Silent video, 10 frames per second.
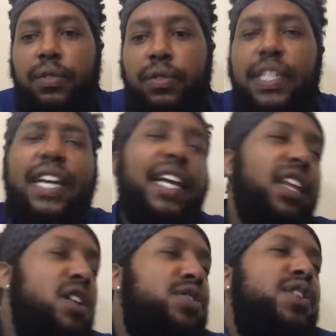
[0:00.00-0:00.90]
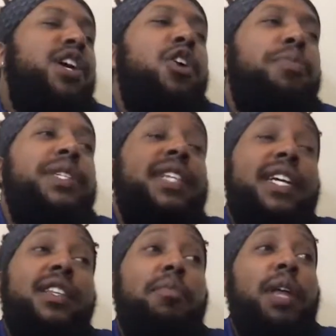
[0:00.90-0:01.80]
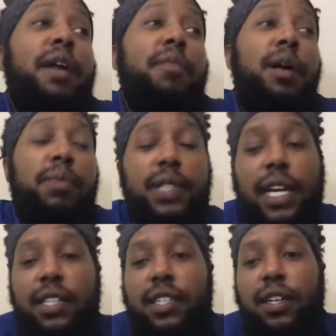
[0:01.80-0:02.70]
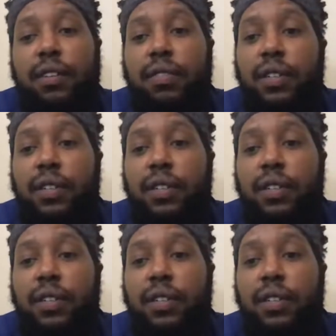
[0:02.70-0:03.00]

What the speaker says: Yeah, they lost on the Kobe's. The Black Mambas. That's tough.